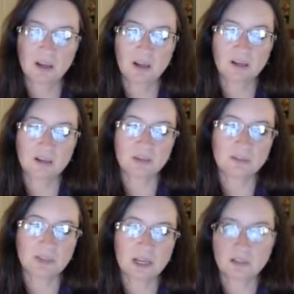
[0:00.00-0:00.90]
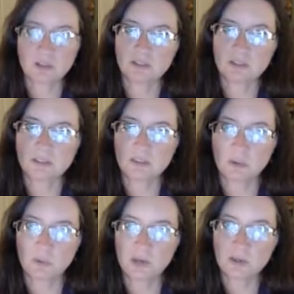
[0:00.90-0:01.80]
of consciousness and
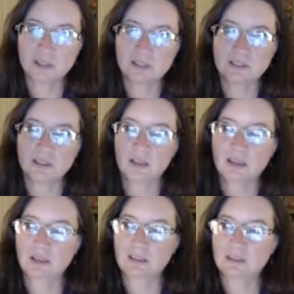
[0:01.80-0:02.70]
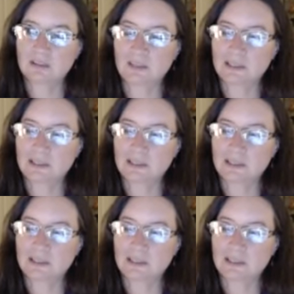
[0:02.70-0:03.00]
awareness, and